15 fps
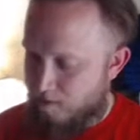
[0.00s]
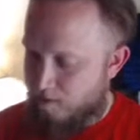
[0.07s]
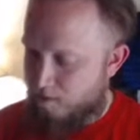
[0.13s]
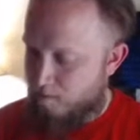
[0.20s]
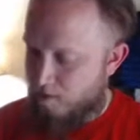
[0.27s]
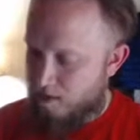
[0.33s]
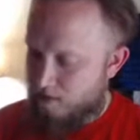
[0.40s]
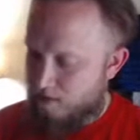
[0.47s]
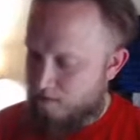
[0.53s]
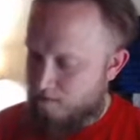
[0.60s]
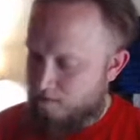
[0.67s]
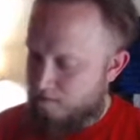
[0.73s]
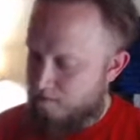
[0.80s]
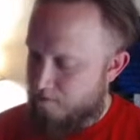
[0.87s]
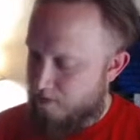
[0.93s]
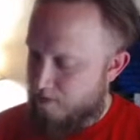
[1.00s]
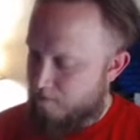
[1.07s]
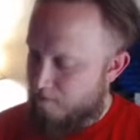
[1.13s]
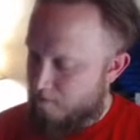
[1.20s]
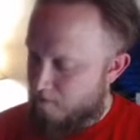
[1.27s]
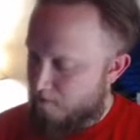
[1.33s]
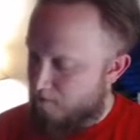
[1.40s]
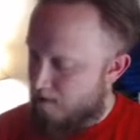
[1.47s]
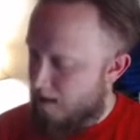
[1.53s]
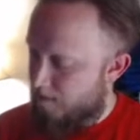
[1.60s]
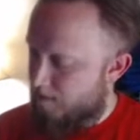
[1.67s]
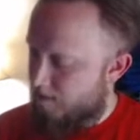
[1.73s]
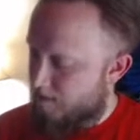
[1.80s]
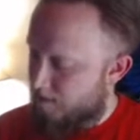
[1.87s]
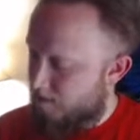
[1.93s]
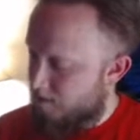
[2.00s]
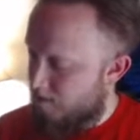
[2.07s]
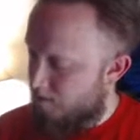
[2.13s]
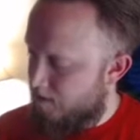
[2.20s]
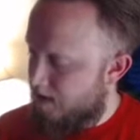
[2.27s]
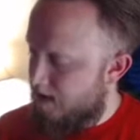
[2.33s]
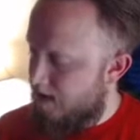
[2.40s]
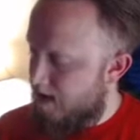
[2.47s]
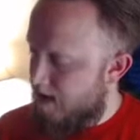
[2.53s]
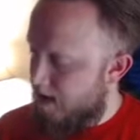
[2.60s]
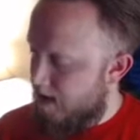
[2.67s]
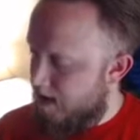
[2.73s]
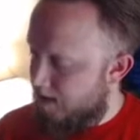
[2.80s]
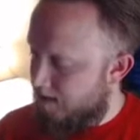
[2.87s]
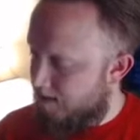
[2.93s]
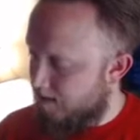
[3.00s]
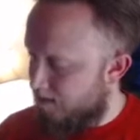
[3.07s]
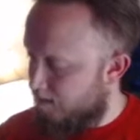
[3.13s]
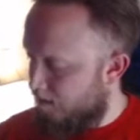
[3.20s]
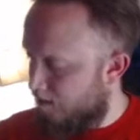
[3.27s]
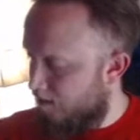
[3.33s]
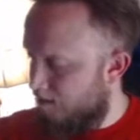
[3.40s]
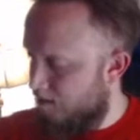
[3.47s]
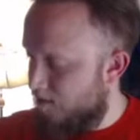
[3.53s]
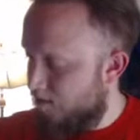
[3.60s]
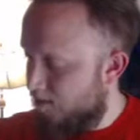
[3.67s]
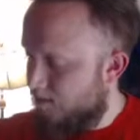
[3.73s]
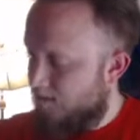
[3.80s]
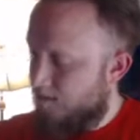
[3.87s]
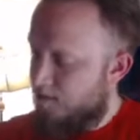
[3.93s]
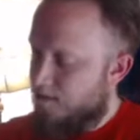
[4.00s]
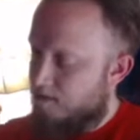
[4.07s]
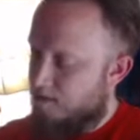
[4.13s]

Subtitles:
1, 2, 3, 4, 5, 6, 7, 8 cards.